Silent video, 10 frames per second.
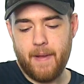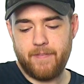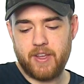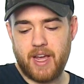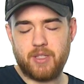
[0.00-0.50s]

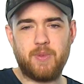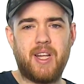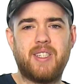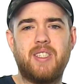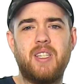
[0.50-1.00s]
If you guys would
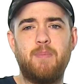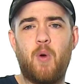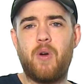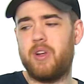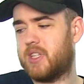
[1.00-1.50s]
like to see
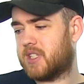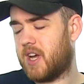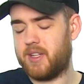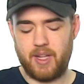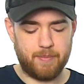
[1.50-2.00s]
more on this
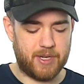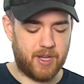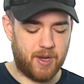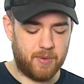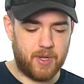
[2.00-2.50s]
gun, let me
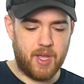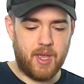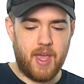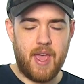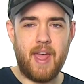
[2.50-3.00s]
know,
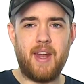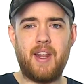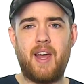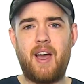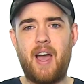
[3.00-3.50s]

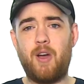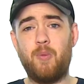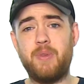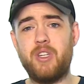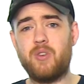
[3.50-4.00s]
and I
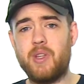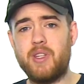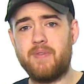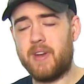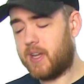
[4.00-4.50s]
hope you enjoyed
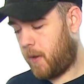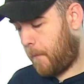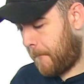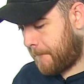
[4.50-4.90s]
this video.